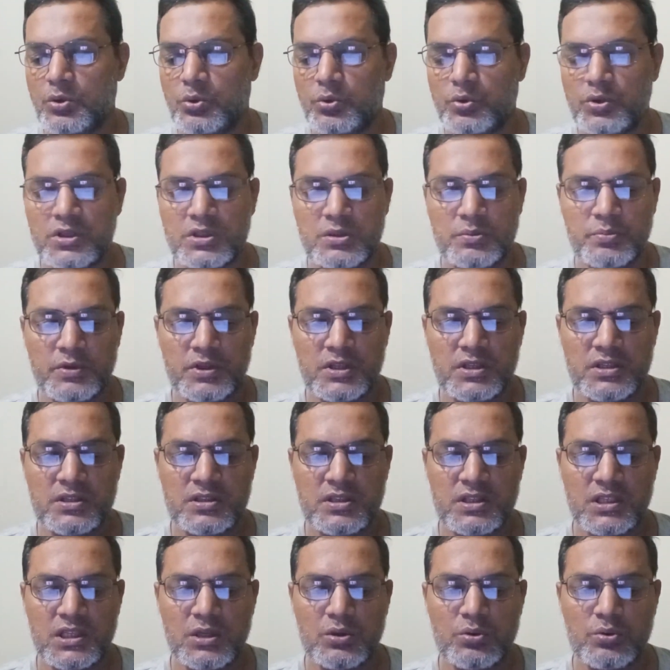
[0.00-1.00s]
which
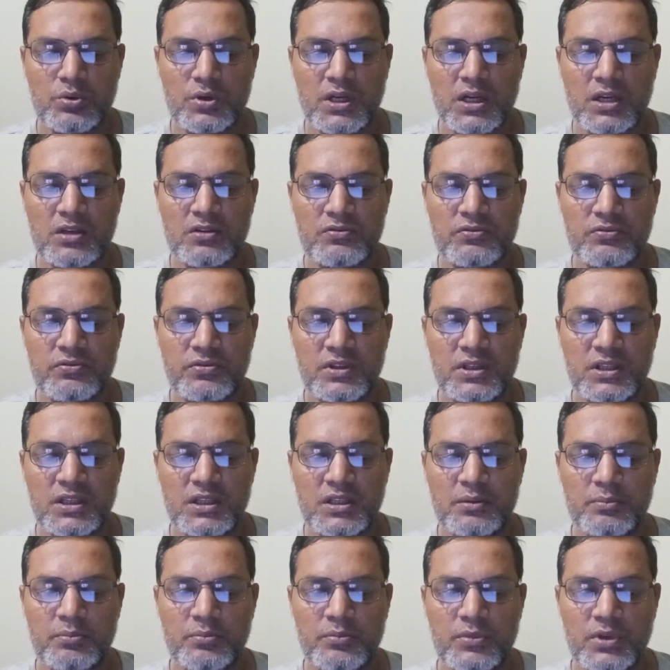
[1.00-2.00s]
means you can
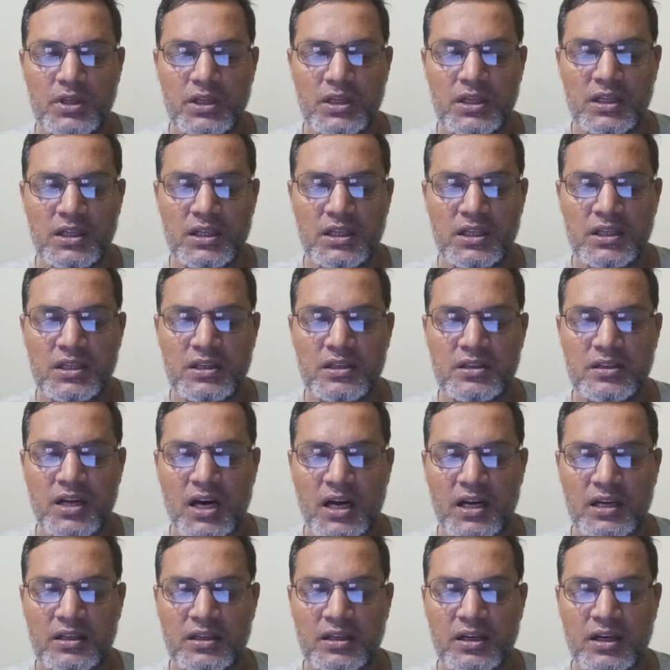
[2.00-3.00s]
film in
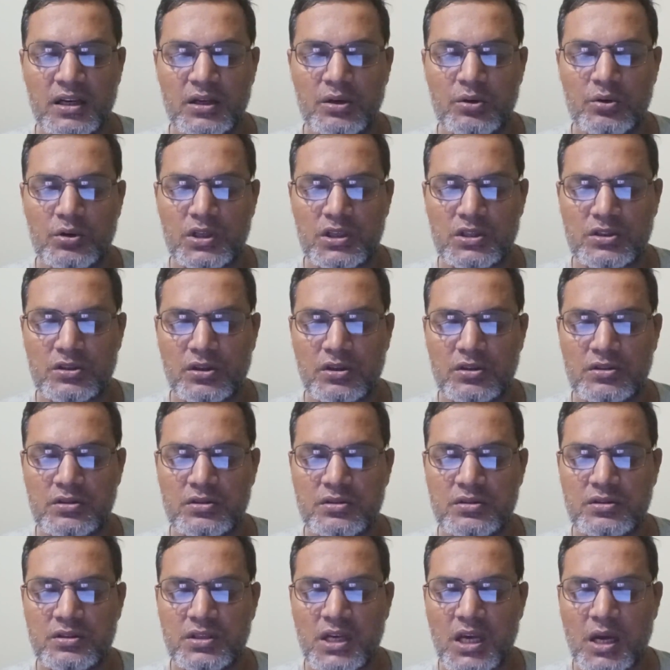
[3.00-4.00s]
darker
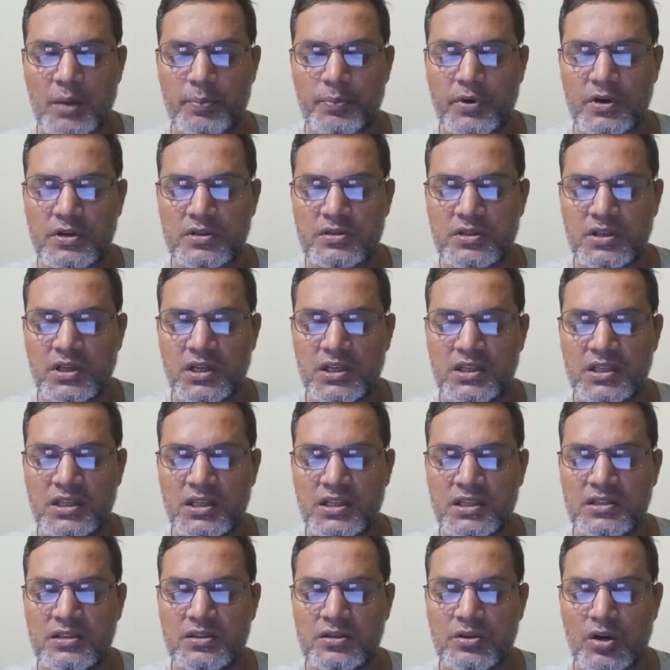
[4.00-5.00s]
locations. Aperture
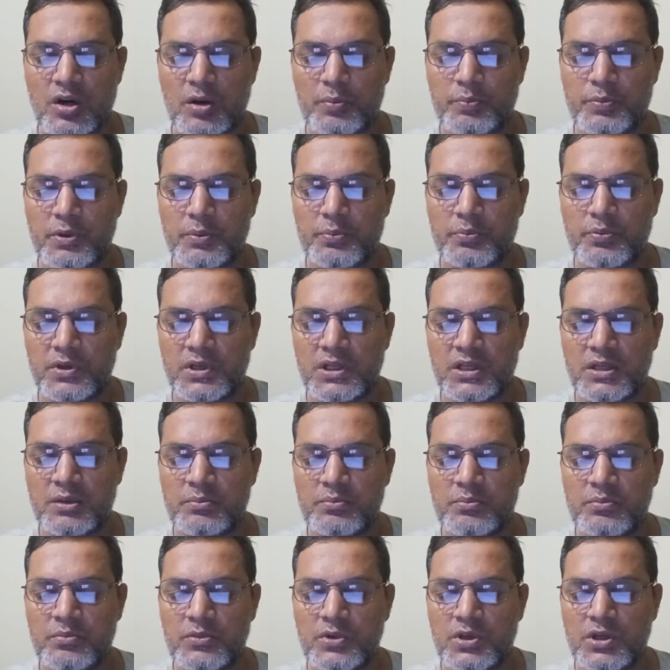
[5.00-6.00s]
range of a
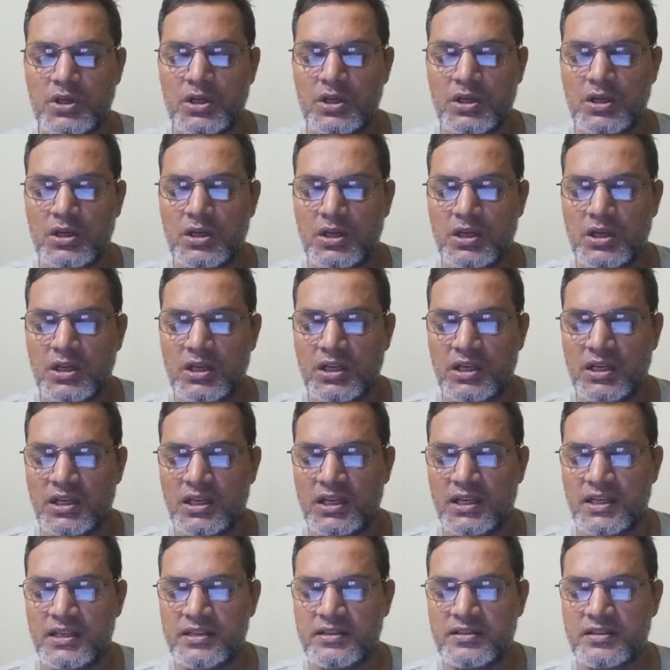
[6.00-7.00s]
film
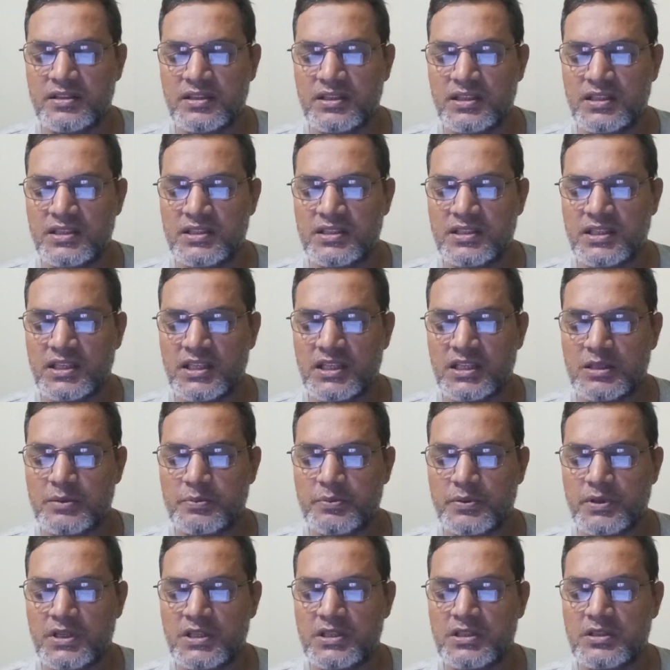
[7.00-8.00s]
length is
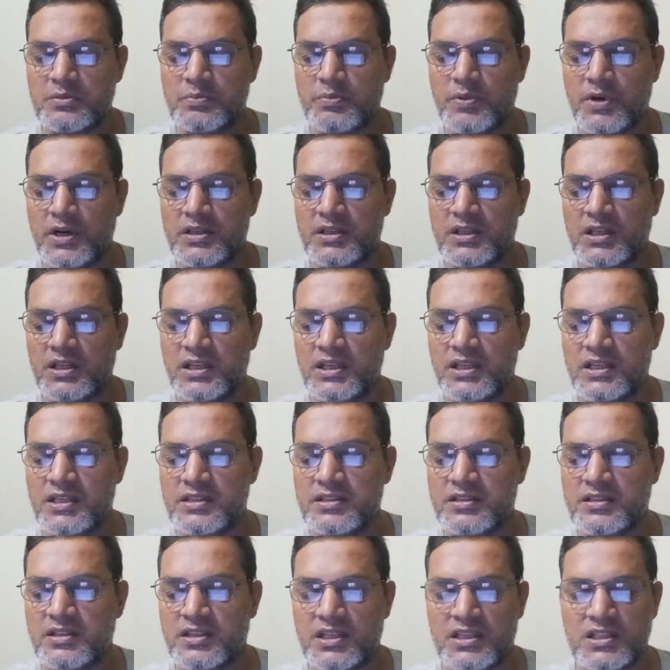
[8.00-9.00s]
expressed by the
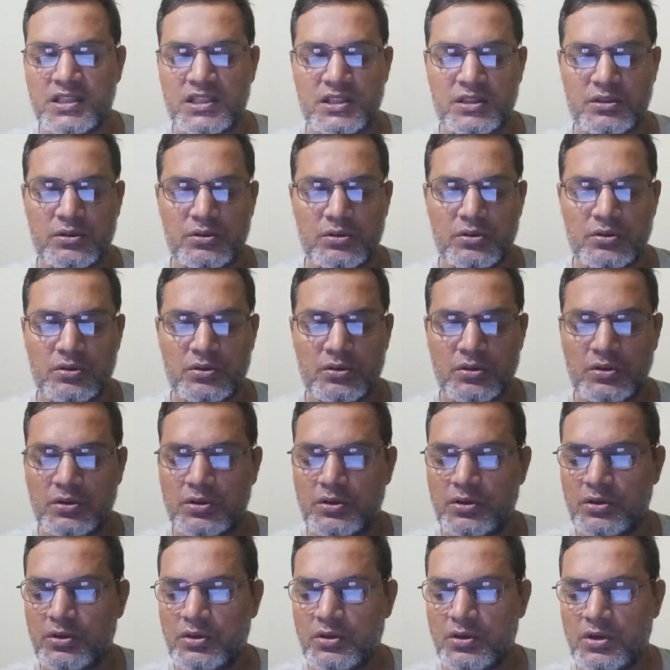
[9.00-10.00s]
lens ratio,
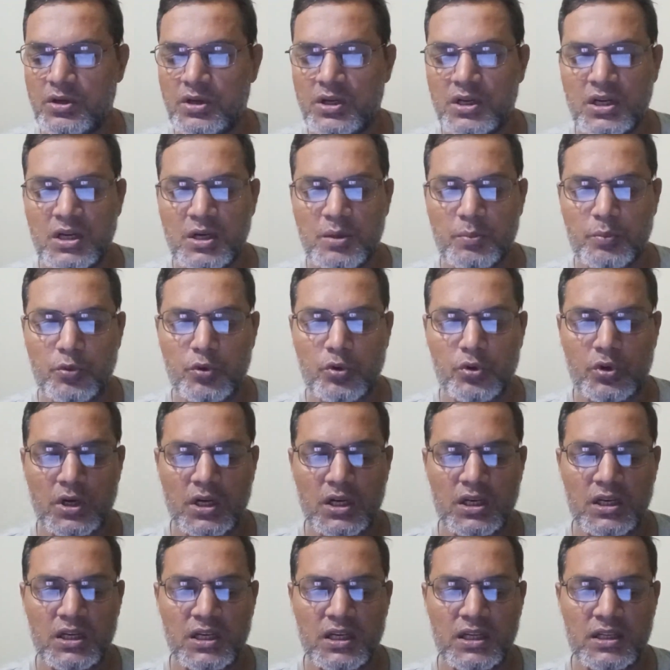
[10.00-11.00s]

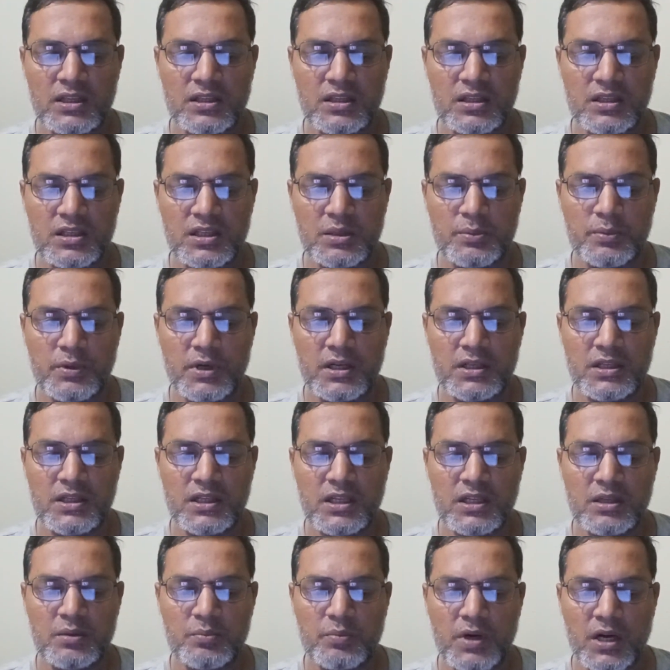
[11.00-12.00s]
focal length
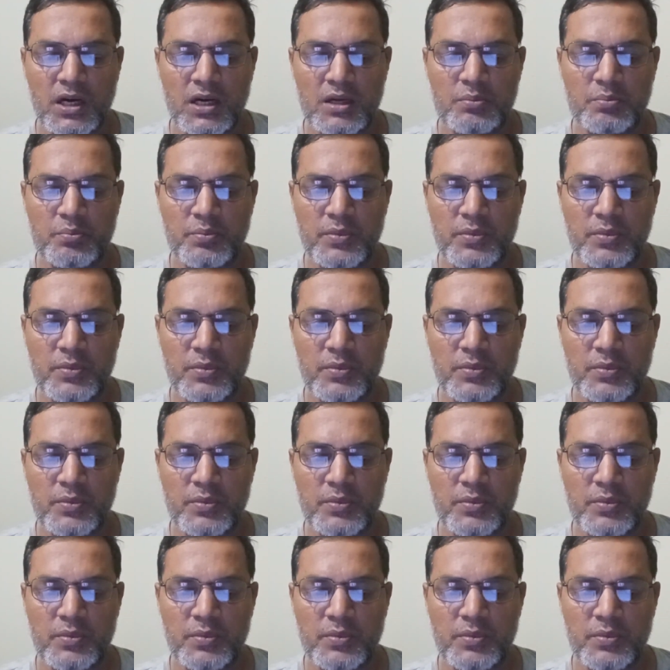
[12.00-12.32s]
divided by